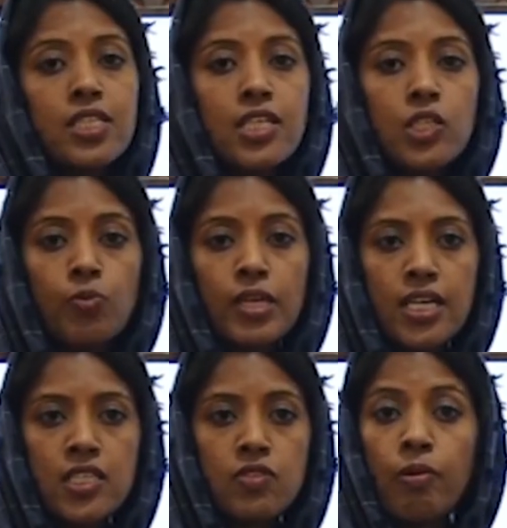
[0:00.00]
6
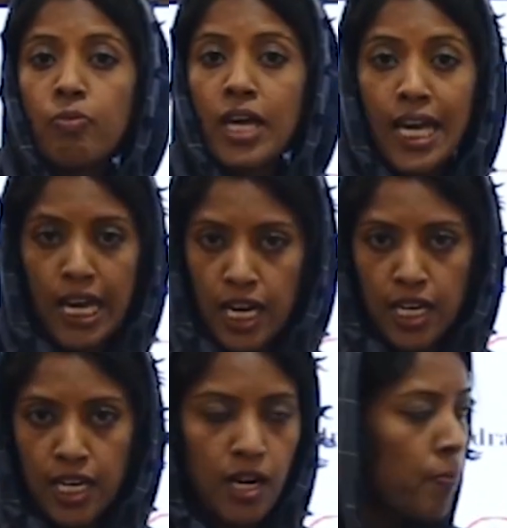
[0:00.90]
spheres from the A
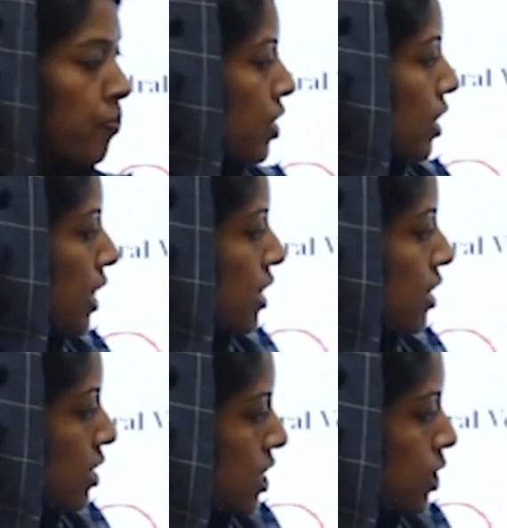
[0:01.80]
layer. Then
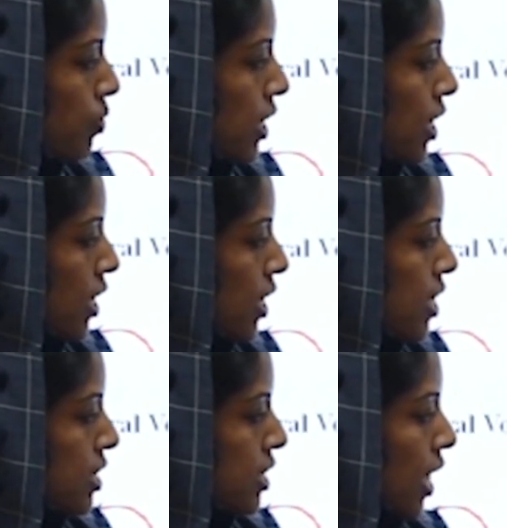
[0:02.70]
this sphere
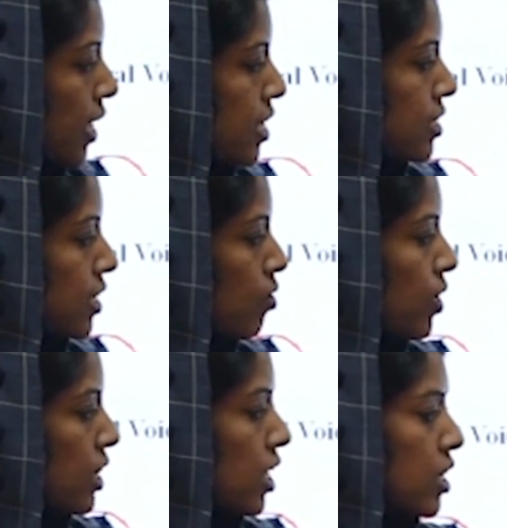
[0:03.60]
is connected
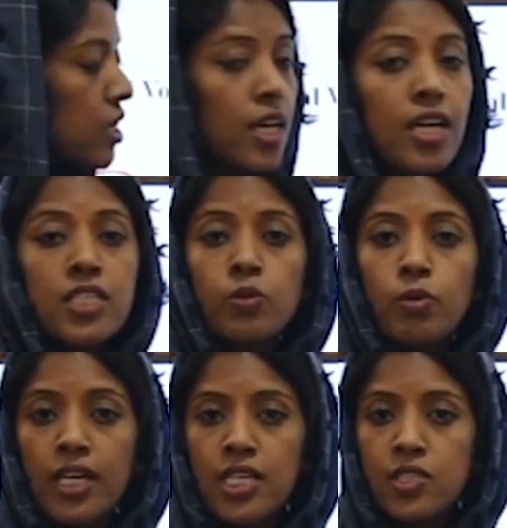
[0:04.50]
with 3
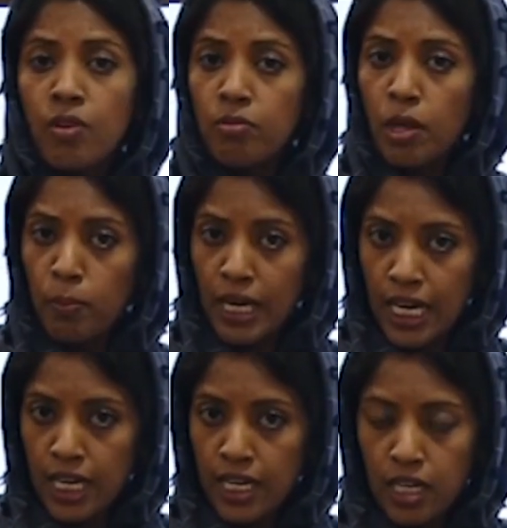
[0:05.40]
spheres from the B
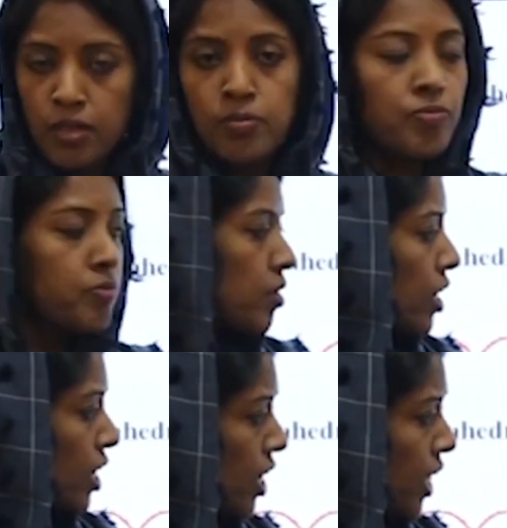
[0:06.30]
layer.
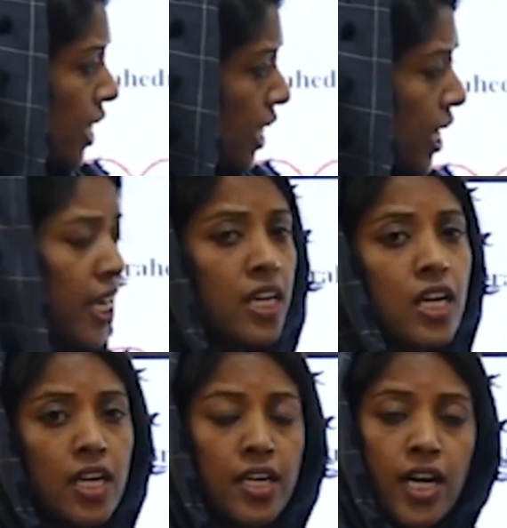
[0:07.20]
Again
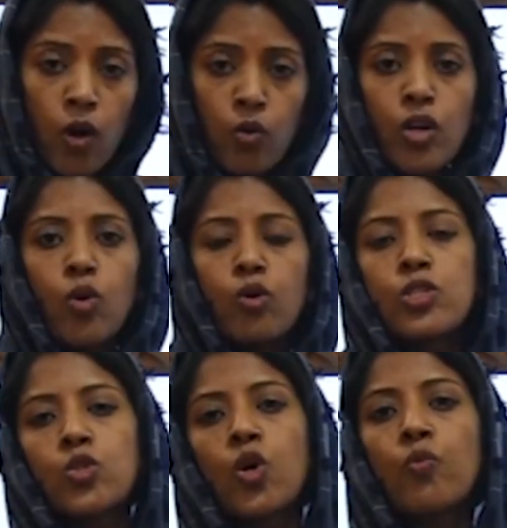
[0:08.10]
down also